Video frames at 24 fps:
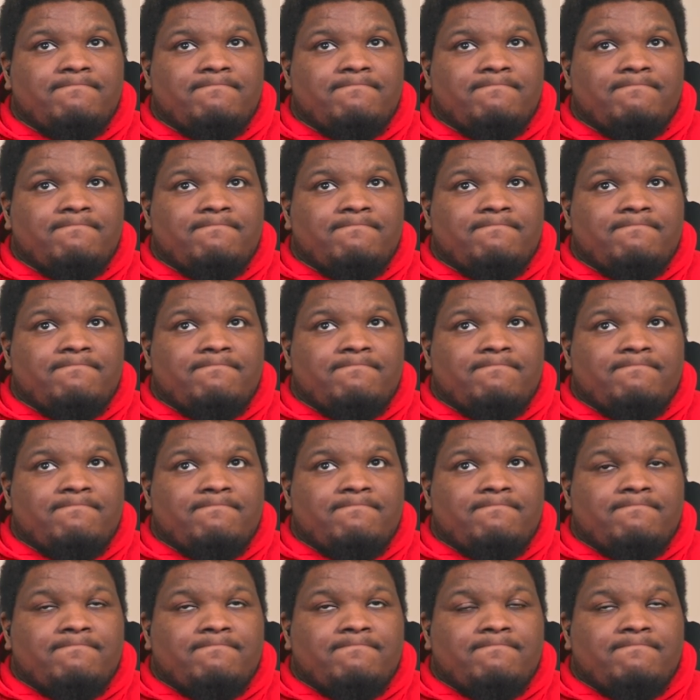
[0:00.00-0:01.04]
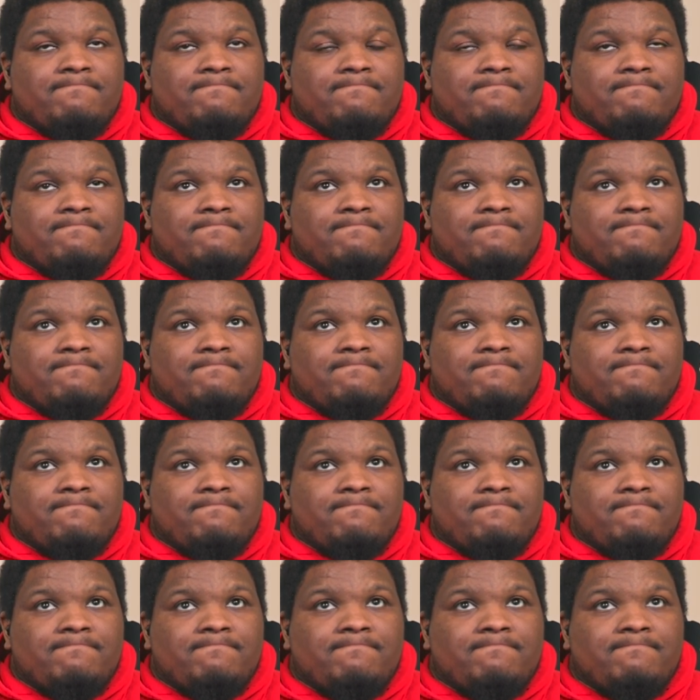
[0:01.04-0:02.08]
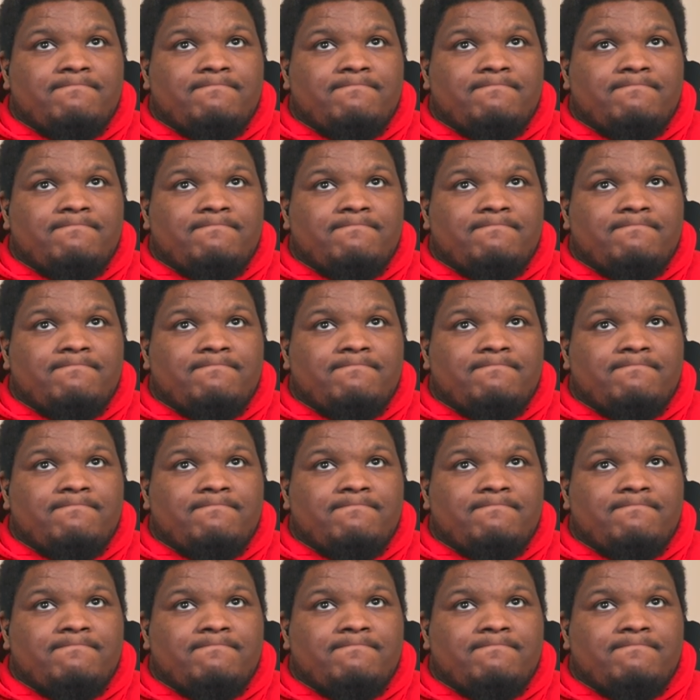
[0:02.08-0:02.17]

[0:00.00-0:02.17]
(not speaking)